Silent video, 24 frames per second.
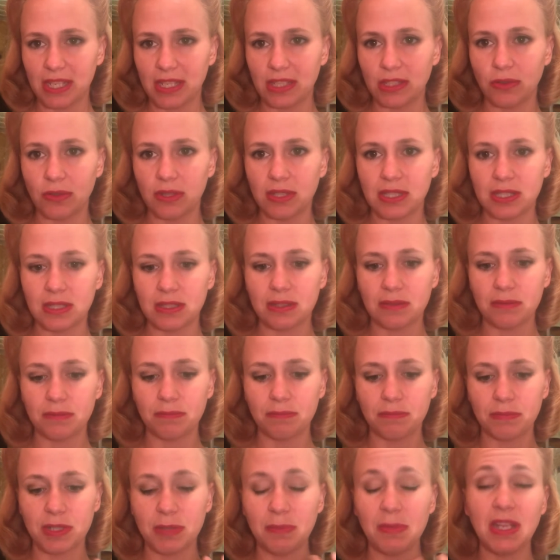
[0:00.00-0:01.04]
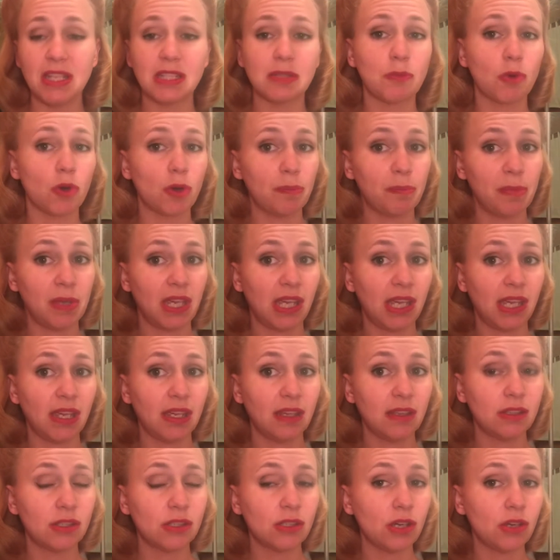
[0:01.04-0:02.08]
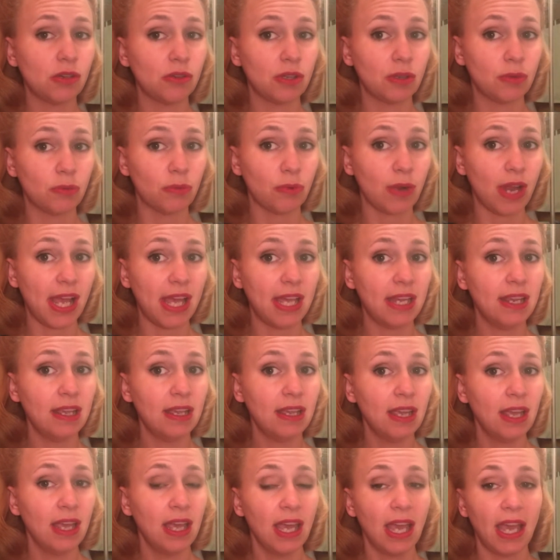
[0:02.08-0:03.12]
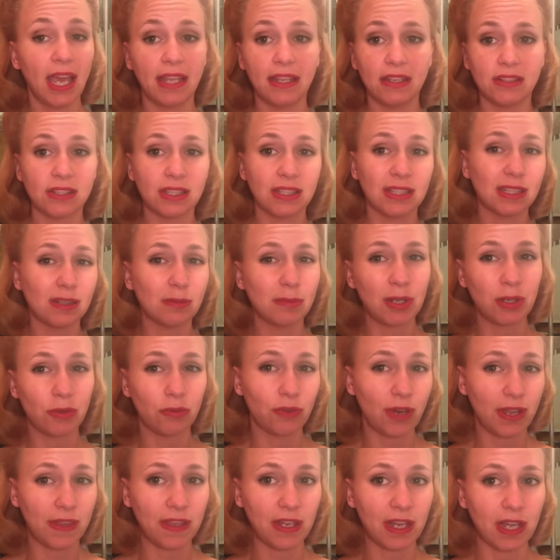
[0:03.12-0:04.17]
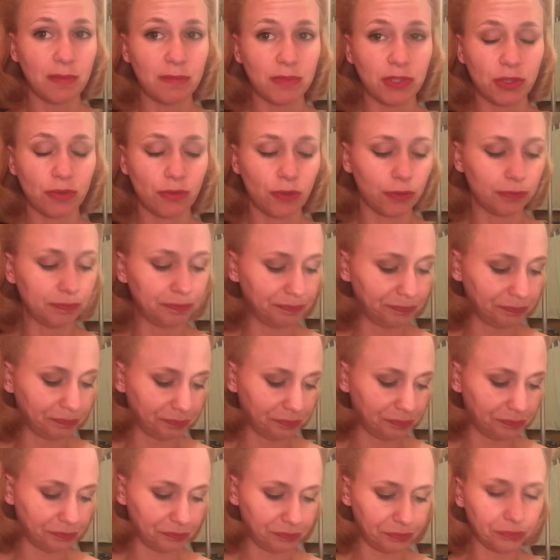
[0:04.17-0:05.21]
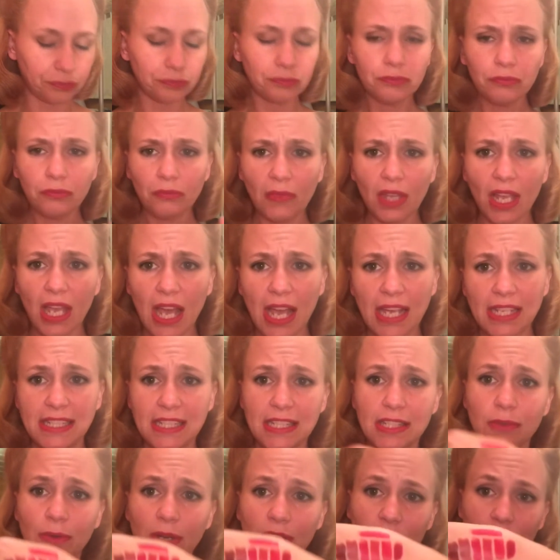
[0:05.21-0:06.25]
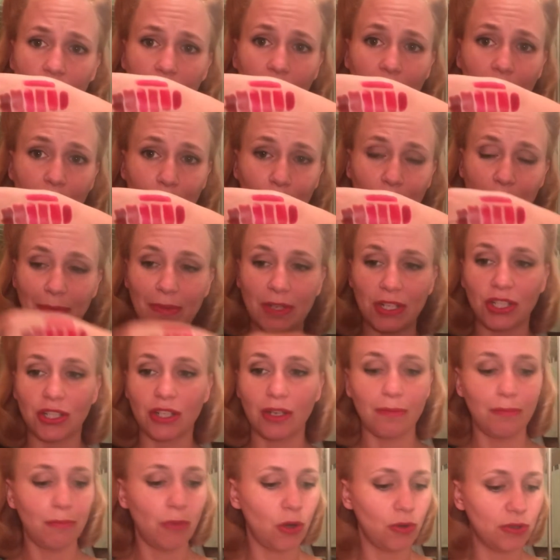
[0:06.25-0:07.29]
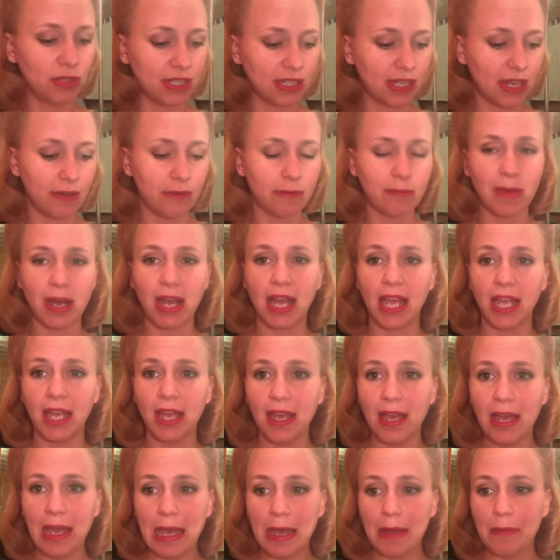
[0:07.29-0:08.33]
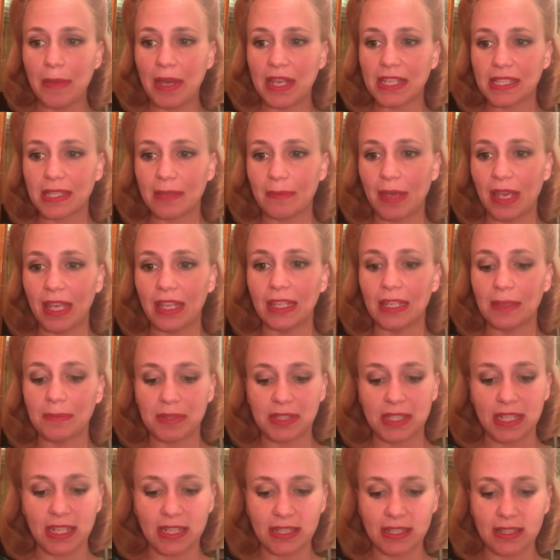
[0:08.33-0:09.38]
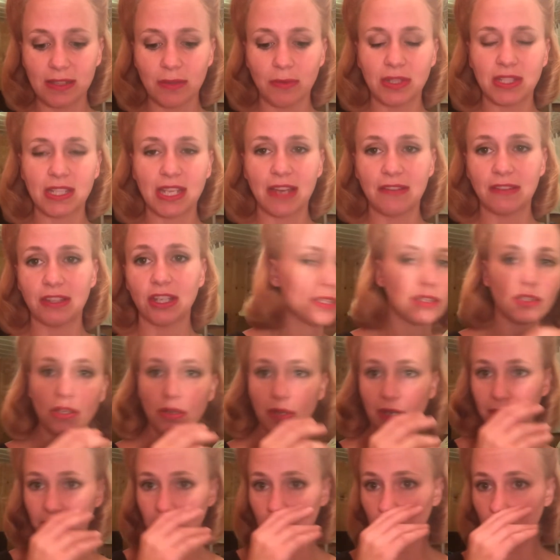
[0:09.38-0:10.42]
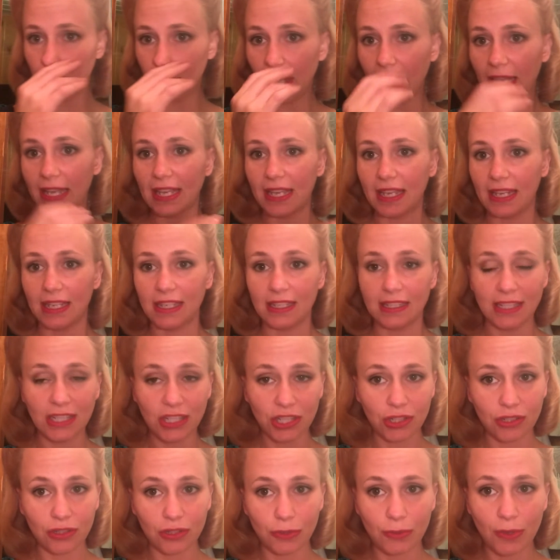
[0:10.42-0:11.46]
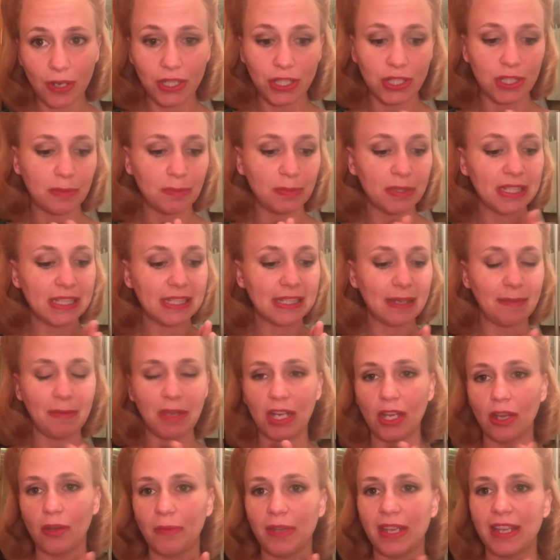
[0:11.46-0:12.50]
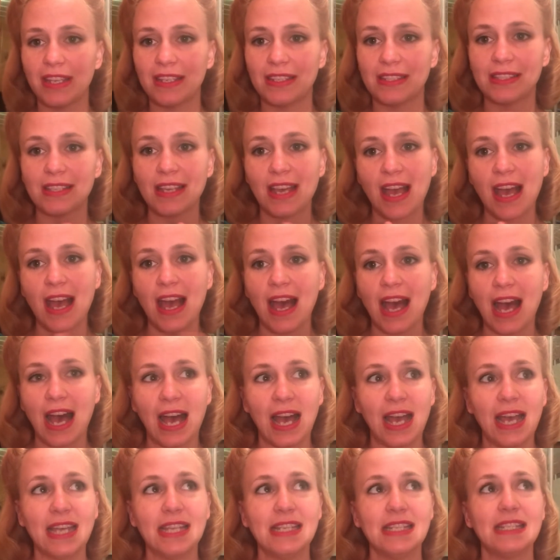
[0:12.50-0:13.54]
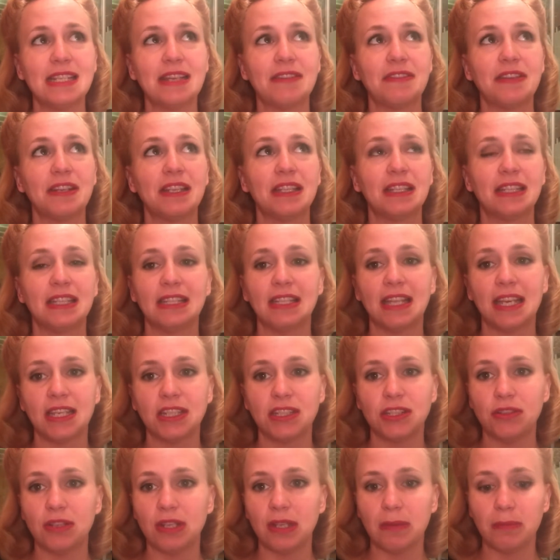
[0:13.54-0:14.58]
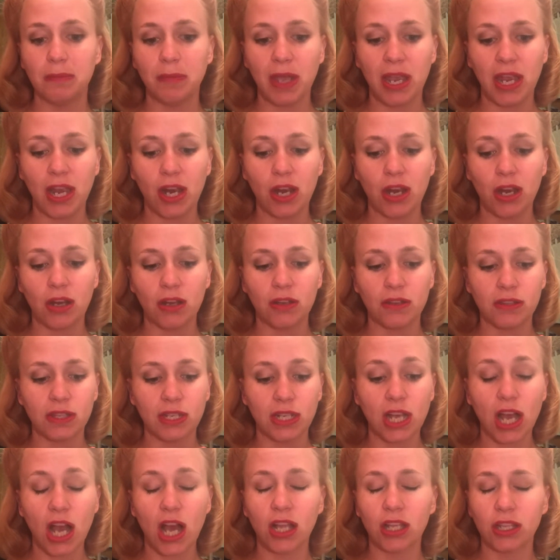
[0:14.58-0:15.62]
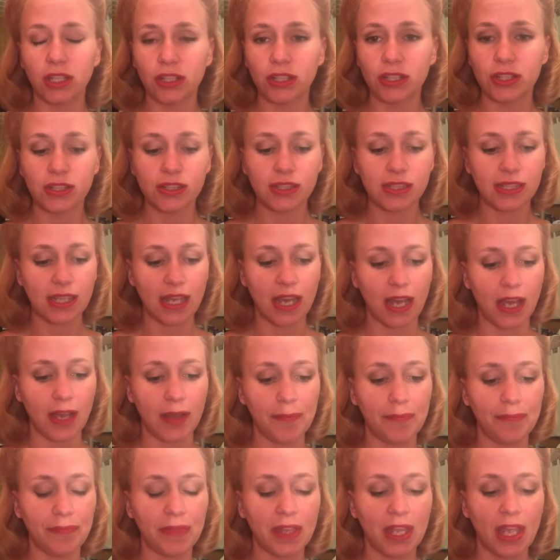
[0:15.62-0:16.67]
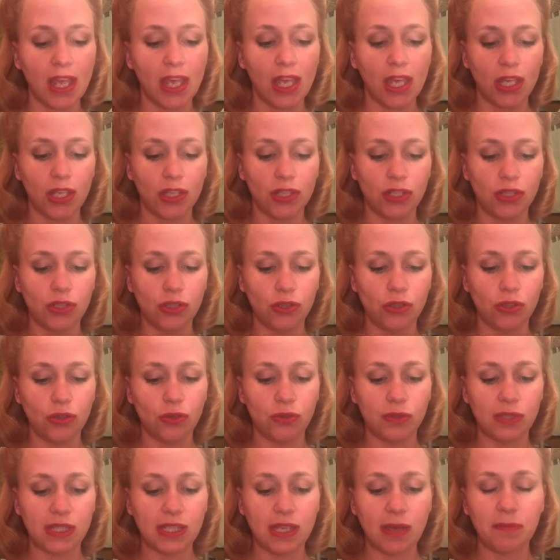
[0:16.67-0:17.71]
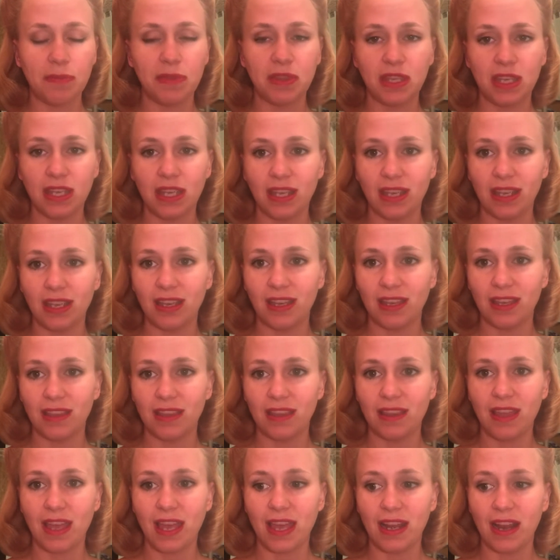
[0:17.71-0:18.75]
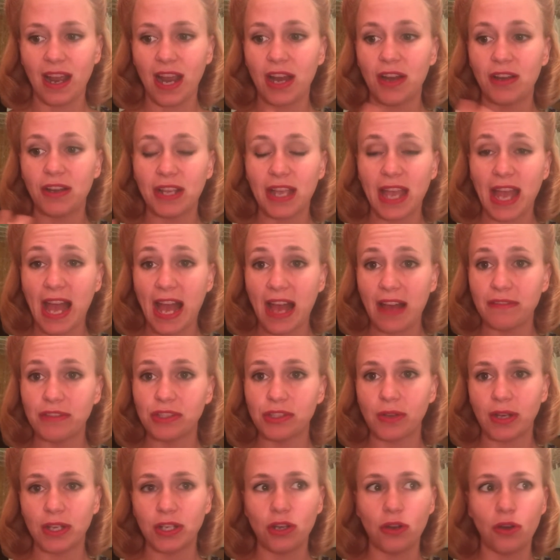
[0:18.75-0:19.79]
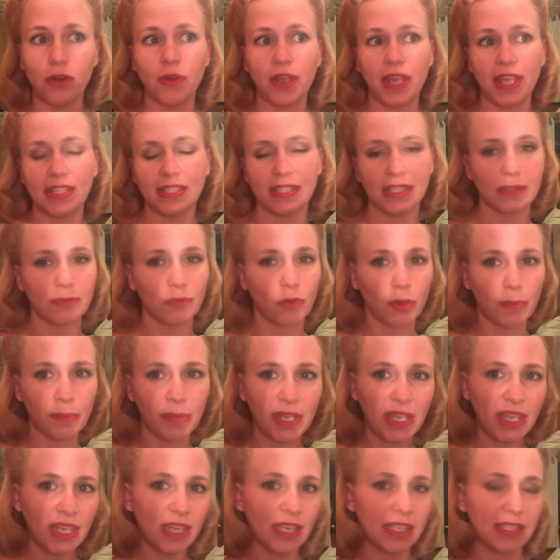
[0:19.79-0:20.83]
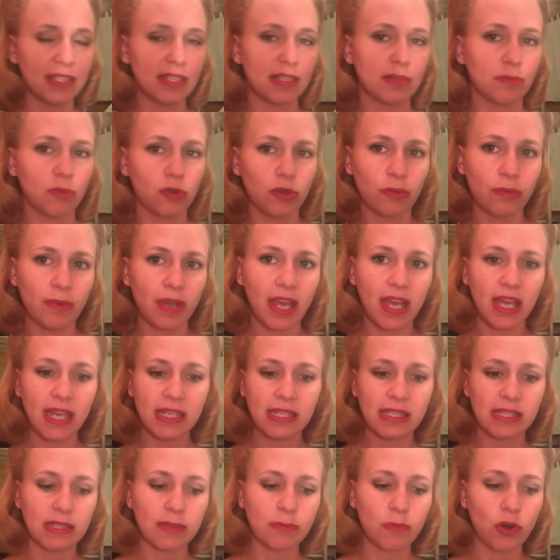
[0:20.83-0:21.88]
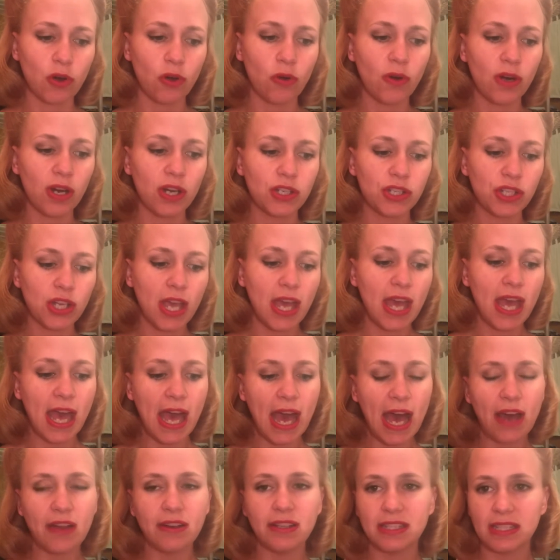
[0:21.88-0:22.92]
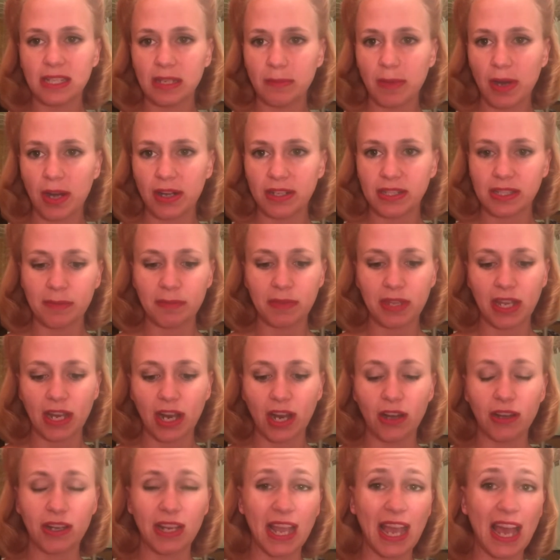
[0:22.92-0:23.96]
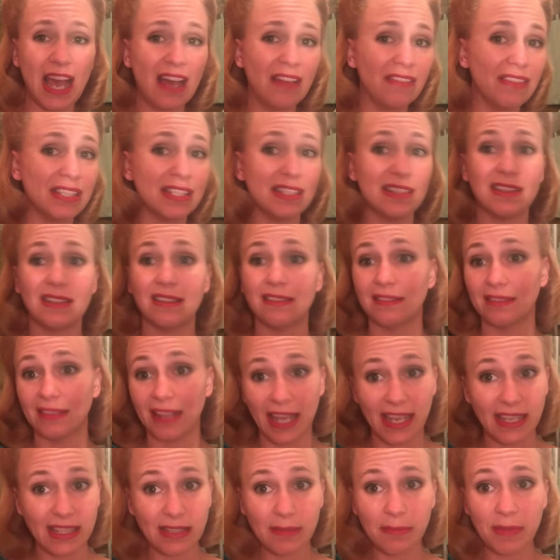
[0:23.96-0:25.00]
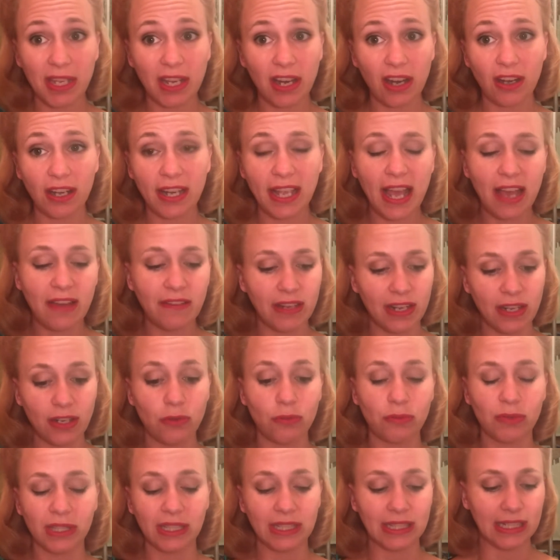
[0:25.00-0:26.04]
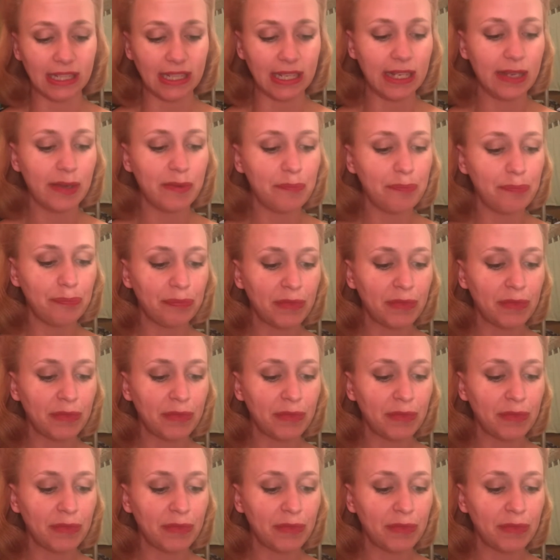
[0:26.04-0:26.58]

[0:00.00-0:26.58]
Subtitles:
So it's, to me, it's more pink so than red, and there's a little bit of red that comes through. I did swatch pretty much most of my Besame lipsticks, the ones I have. So if you would like any additional swatches, please let me know, because I definitely like to compare the colors to something that I already have, so I know, okay, is this more pink, is this more red, is this more orange, how does it compare to something I already have, is it like something I already have and I don't really need it?